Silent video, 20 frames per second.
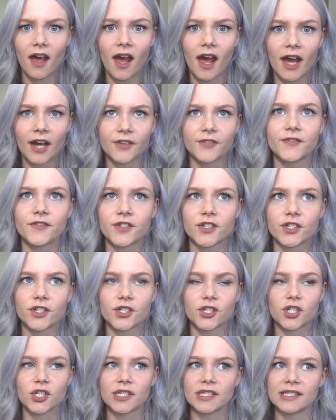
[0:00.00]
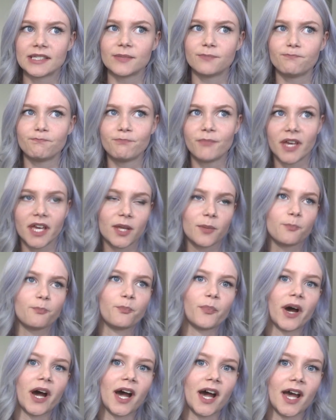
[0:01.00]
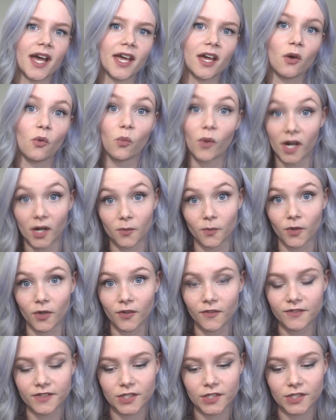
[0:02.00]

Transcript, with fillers: after she's bit by a werewolf.